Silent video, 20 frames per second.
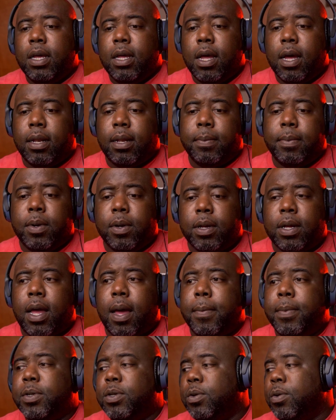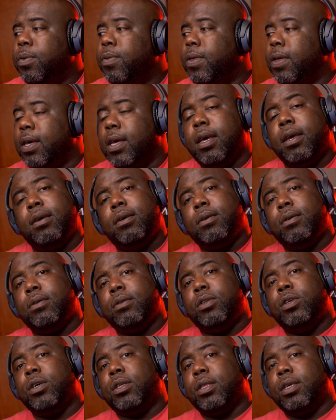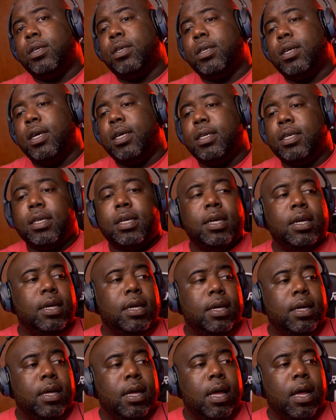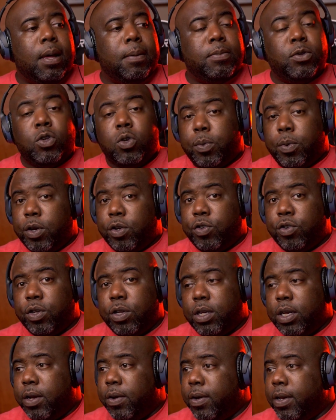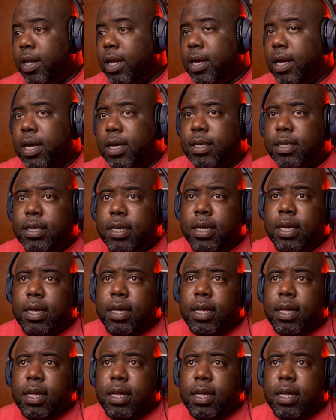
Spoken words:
Let me know in the comments who you think took this, guys. I'm super interested in hearing that, guys.